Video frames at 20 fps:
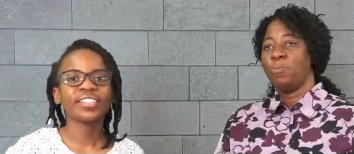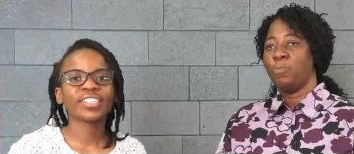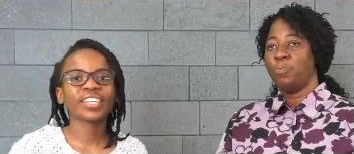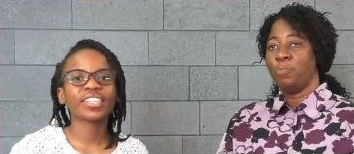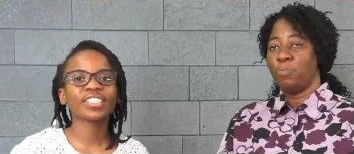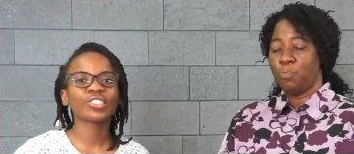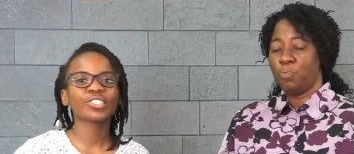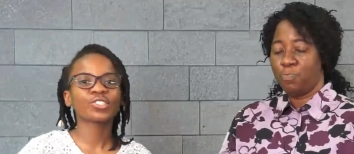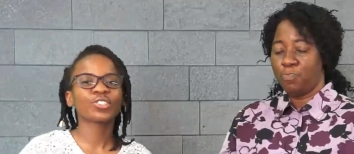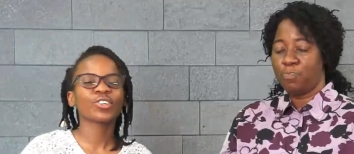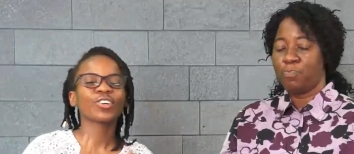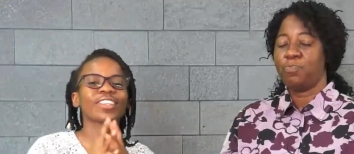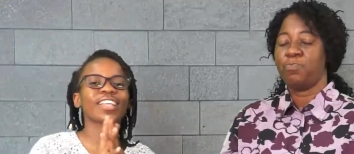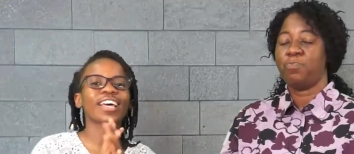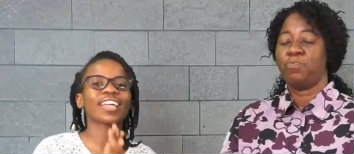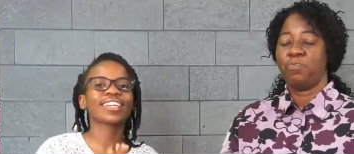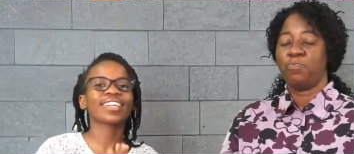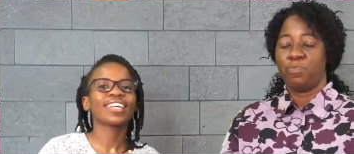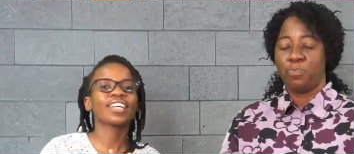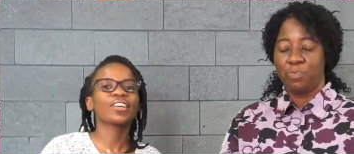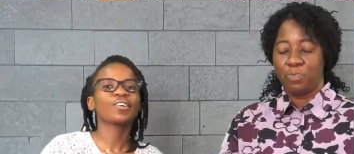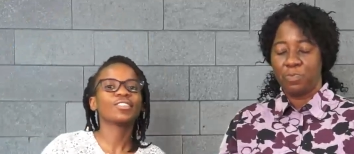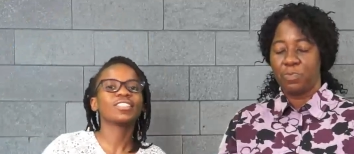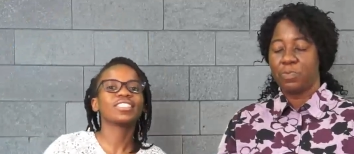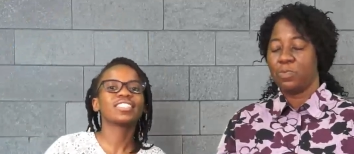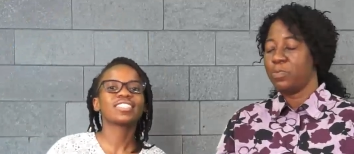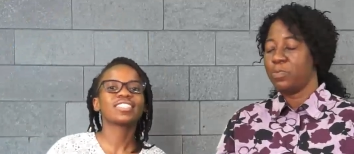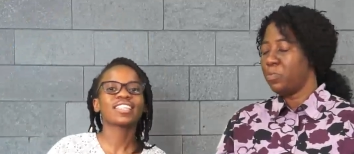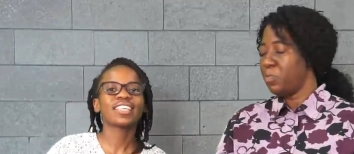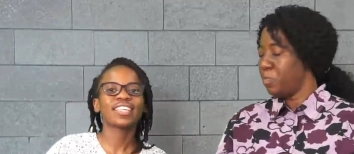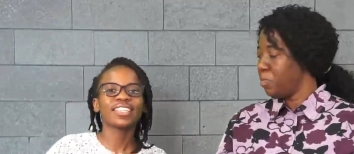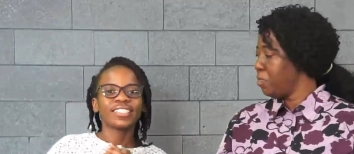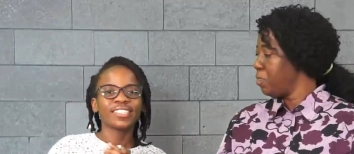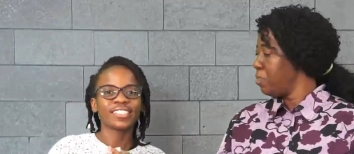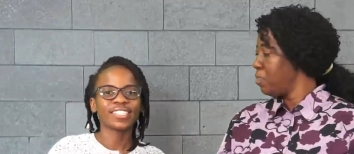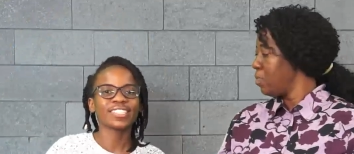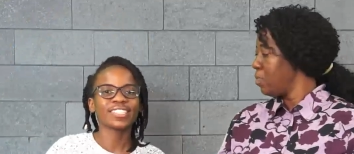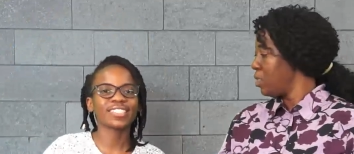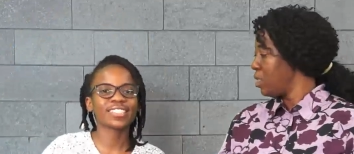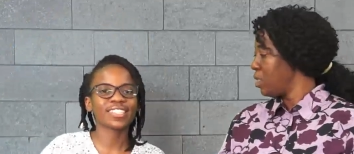Speaker 1: just mm-hmm. so that he could see
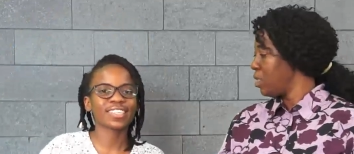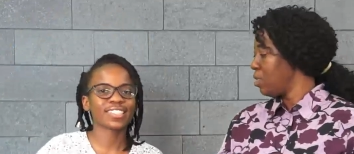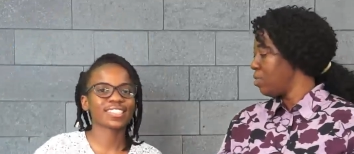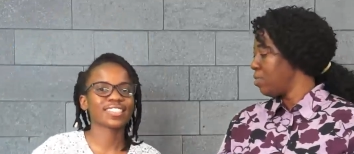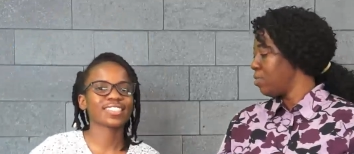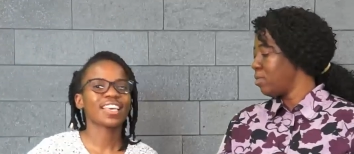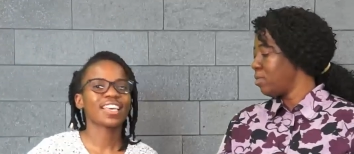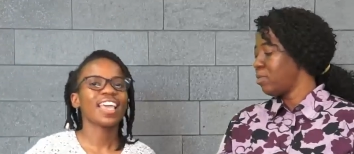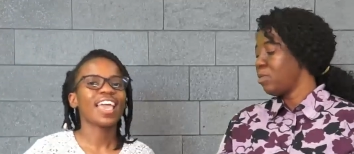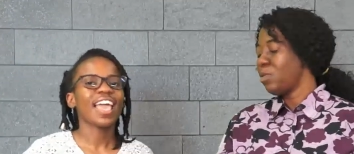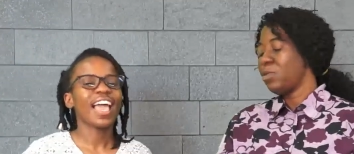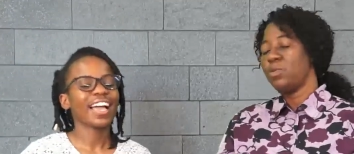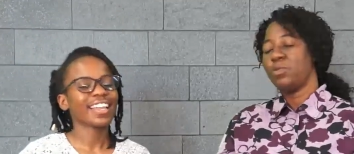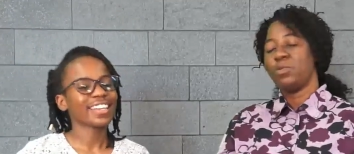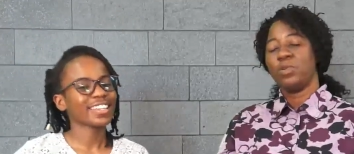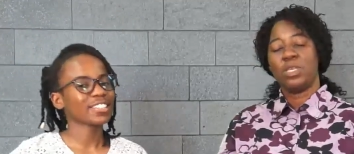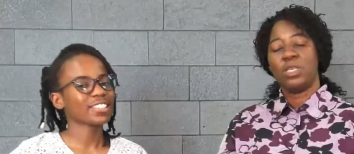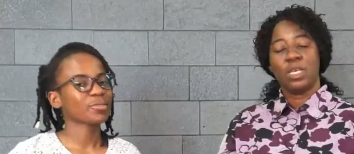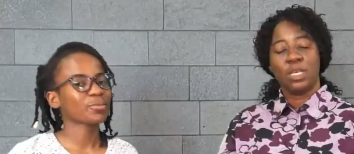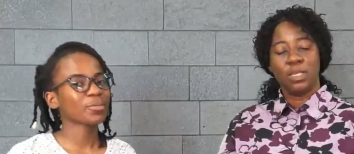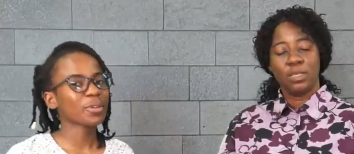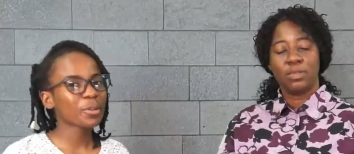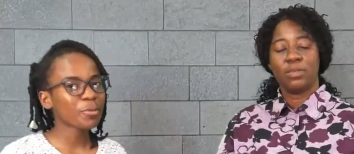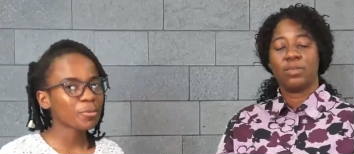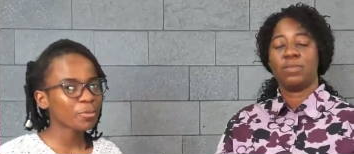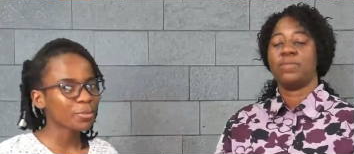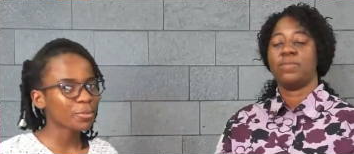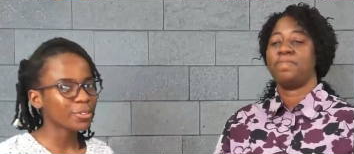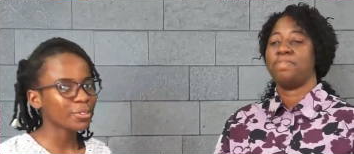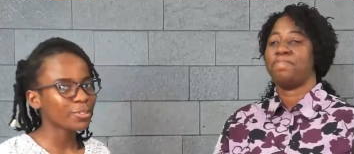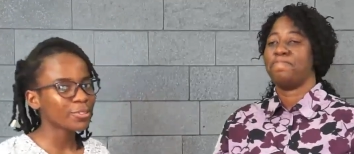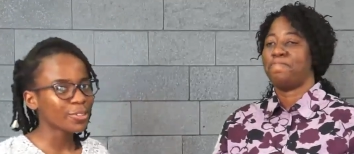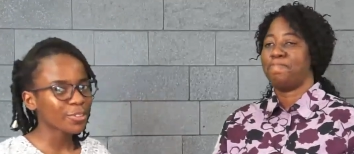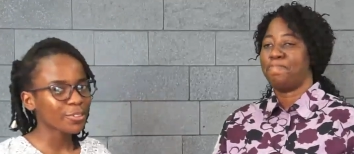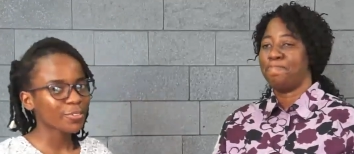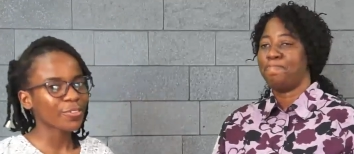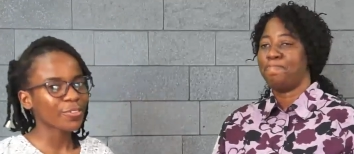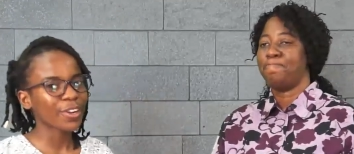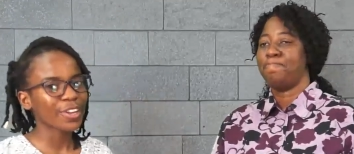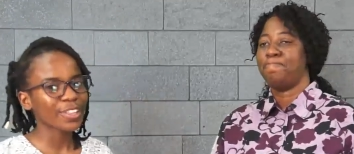Jesus. And as we will look
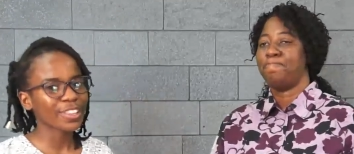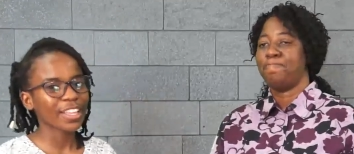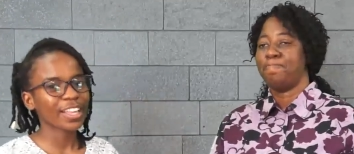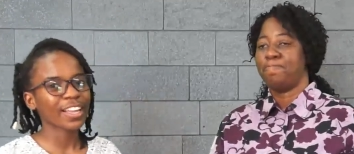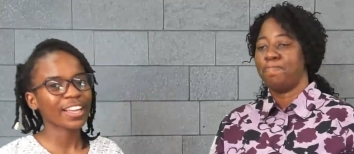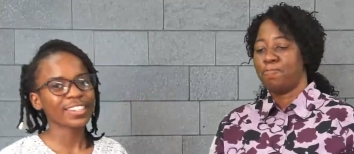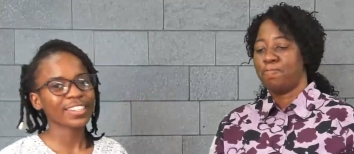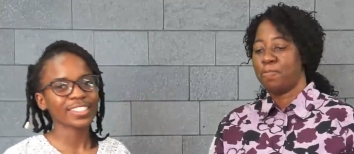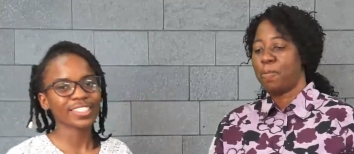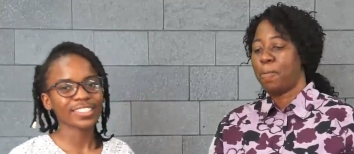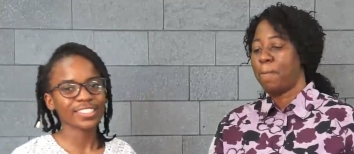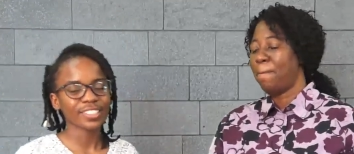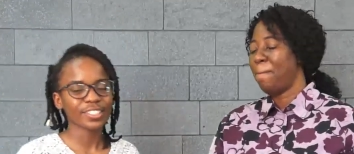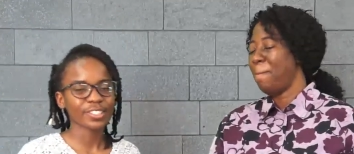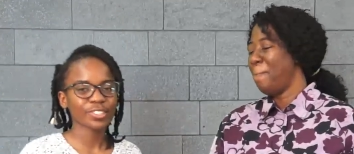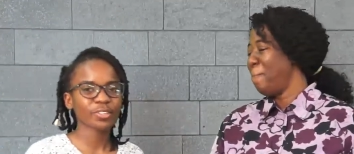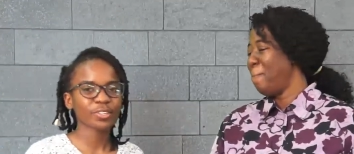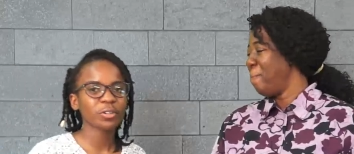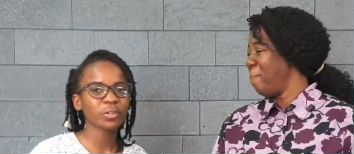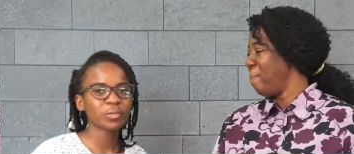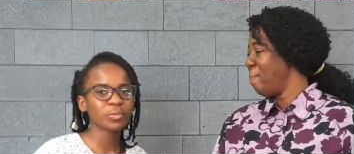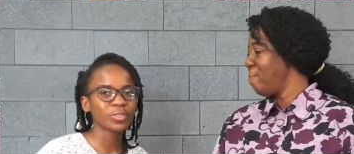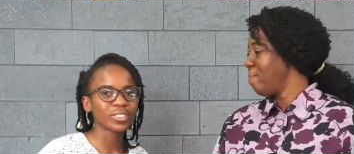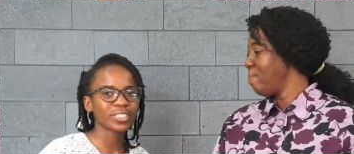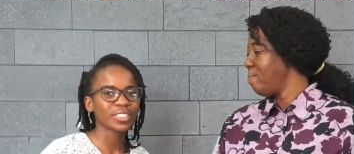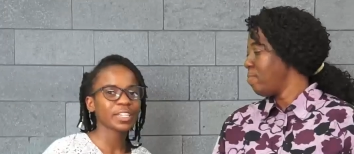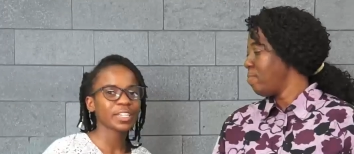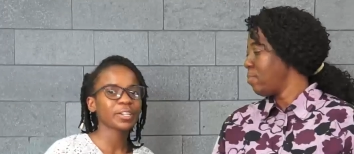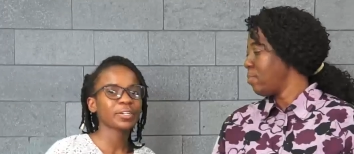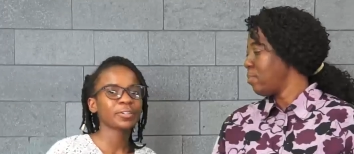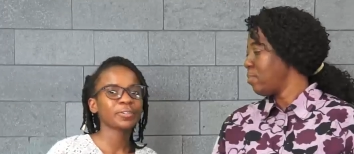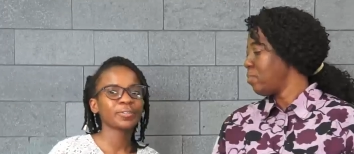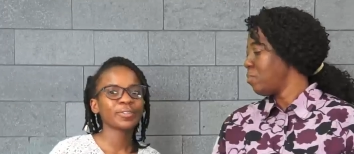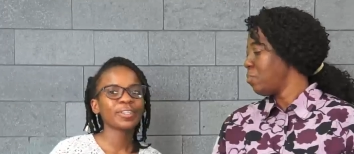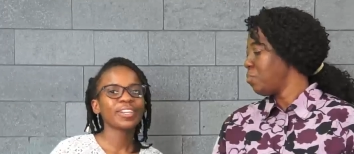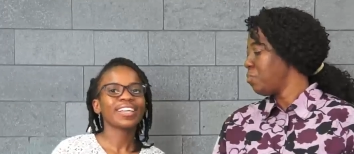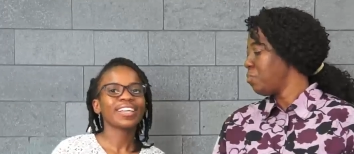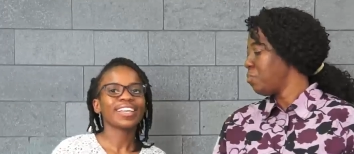further, and as the song will tell,